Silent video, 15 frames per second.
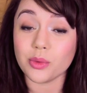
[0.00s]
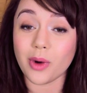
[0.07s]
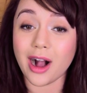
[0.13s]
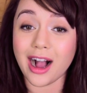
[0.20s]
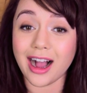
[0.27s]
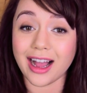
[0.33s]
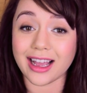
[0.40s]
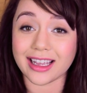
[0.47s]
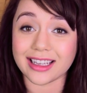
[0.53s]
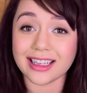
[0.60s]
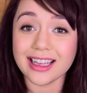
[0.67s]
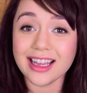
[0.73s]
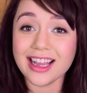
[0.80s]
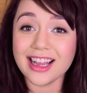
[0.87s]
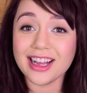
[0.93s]

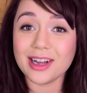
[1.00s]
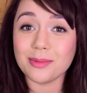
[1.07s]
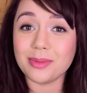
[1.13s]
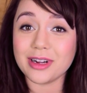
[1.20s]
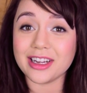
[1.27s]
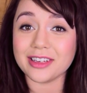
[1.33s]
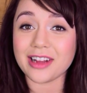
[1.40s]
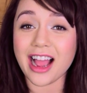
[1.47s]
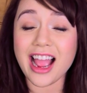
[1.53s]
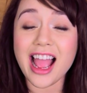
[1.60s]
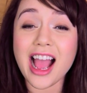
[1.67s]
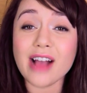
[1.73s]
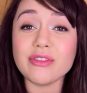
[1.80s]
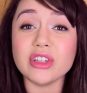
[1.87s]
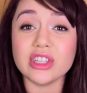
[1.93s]
why, but I
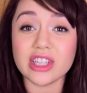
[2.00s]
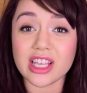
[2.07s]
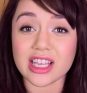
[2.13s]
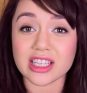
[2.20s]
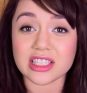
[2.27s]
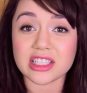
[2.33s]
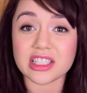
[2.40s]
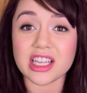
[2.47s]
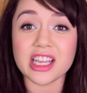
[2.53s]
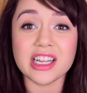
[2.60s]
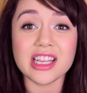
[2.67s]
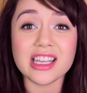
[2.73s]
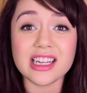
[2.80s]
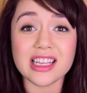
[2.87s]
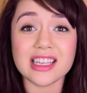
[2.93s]
have a list
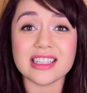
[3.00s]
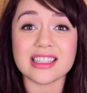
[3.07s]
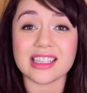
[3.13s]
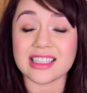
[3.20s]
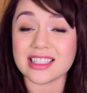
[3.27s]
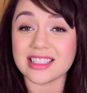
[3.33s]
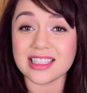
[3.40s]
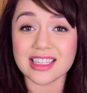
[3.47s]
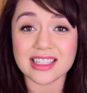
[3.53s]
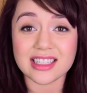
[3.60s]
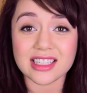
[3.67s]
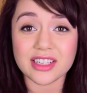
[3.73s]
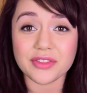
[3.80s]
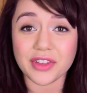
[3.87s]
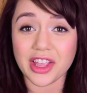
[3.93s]
and it is
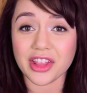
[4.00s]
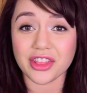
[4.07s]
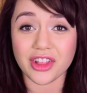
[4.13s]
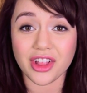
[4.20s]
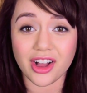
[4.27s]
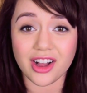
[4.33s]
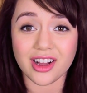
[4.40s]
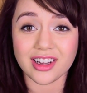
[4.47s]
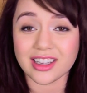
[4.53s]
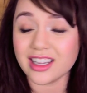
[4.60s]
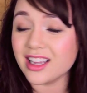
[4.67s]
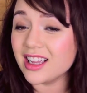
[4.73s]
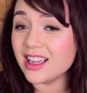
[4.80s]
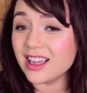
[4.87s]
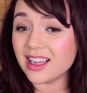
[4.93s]
extensive and long.
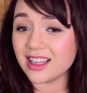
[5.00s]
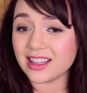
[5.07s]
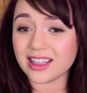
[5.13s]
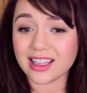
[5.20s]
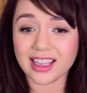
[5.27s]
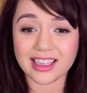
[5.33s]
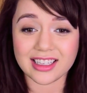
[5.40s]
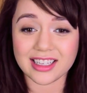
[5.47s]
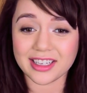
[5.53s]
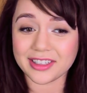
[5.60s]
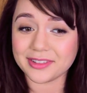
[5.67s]
Like,